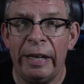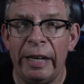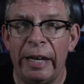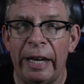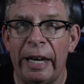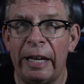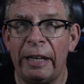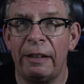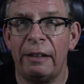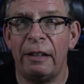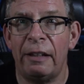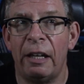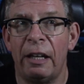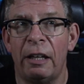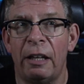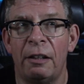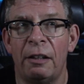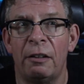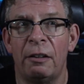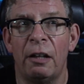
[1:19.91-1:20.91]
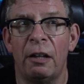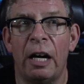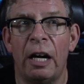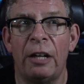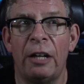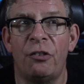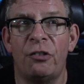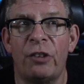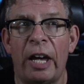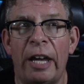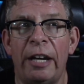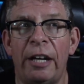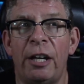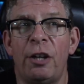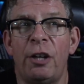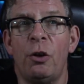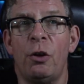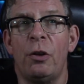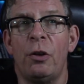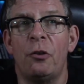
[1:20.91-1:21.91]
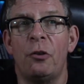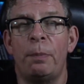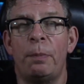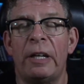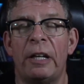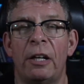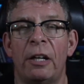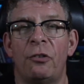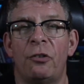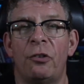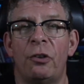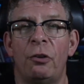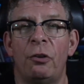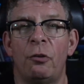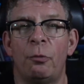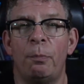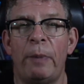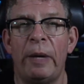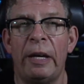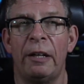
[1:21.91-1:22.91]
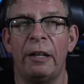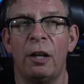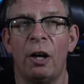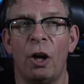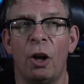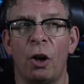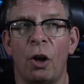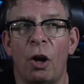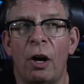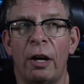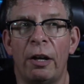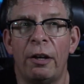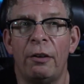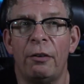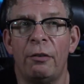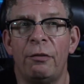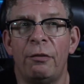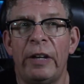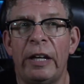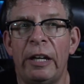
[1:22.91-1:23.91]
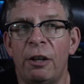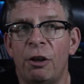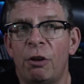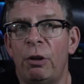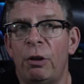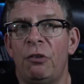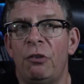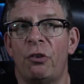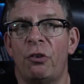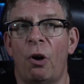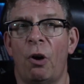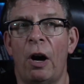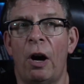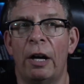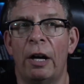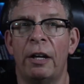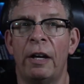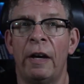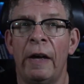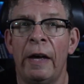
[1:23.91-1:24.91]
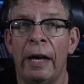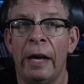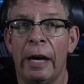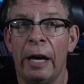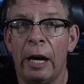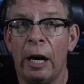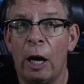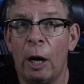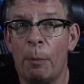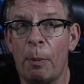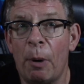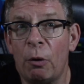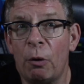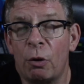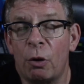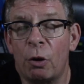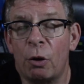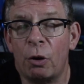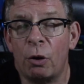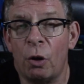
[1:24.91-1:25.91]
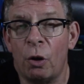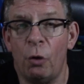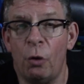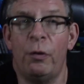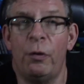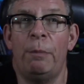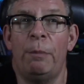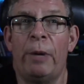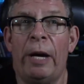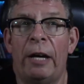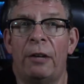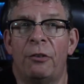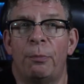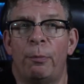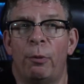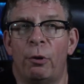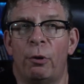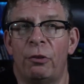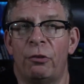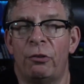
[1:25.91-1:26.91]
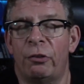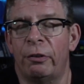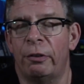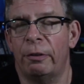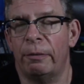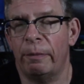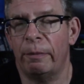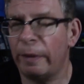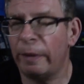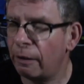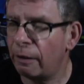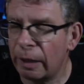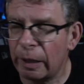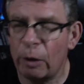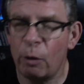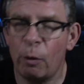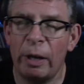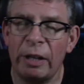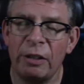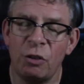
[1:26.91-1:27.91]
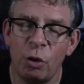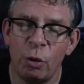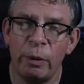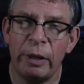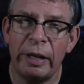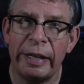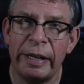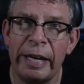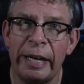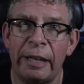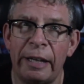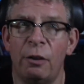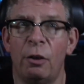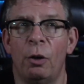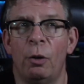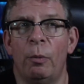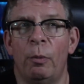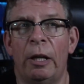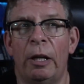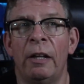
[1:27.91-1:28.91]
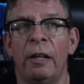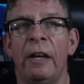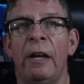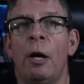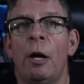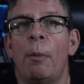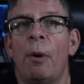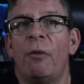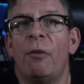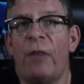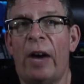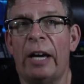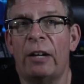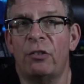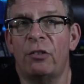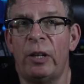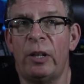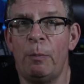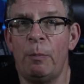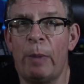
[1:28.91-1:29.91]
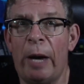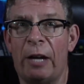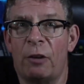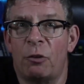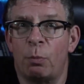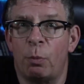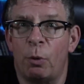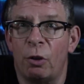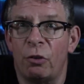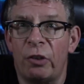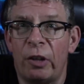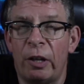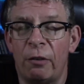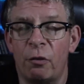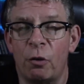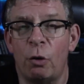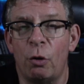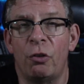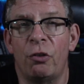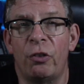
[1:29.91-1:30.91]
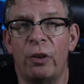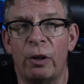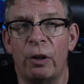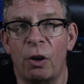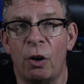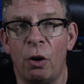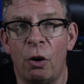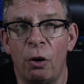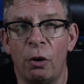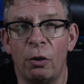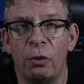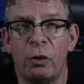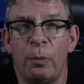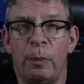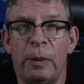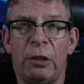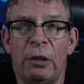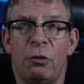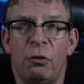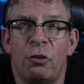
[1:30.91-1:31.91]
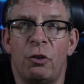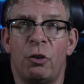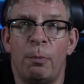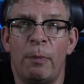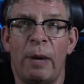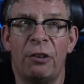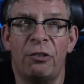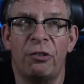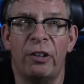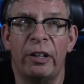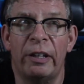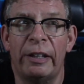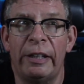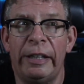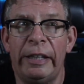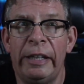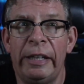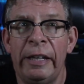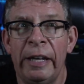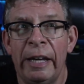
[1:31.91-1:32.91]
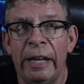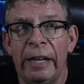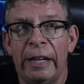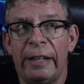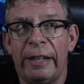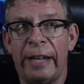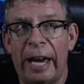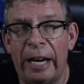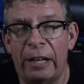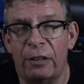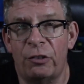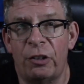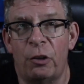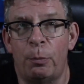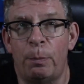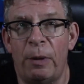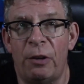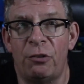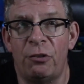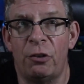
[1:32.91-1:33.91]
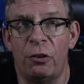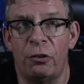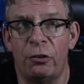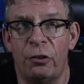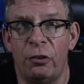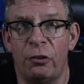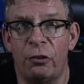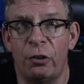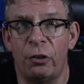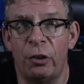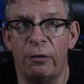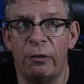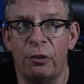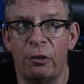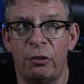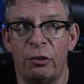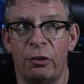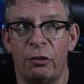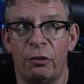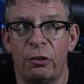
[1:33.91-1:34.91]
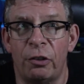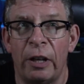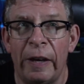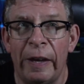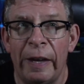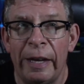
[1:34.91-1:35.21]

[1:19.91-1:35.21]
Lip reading: And I decided to do this because there's been a lot of increased talk about COVID passports. There we go, I do it again. Oh well, about vaccine passports. And of course, they're called to be used domestically to access business and services.